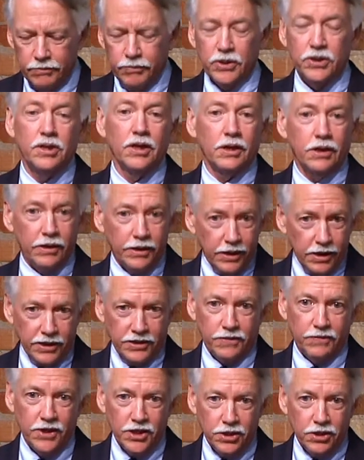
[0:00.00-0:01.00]
particularly
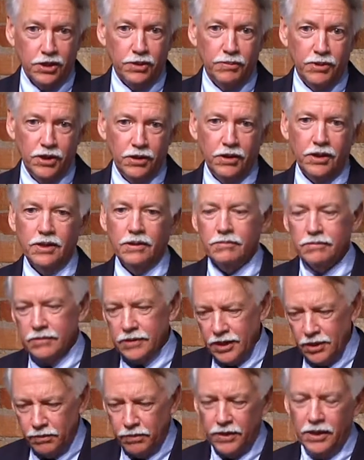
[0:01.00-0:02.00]
conservation community,
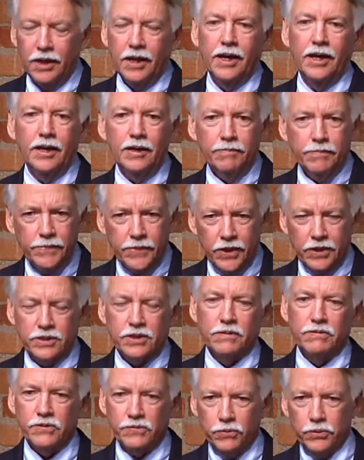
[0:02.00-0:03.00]
EPA, Park
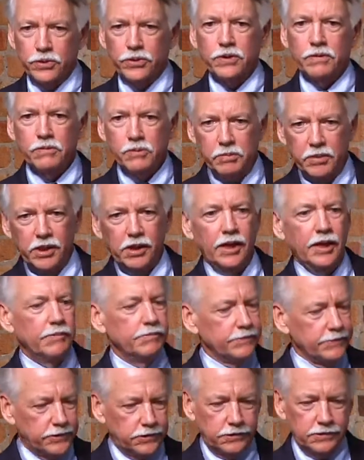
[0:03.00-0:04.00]
Service, Forest Service, BLM.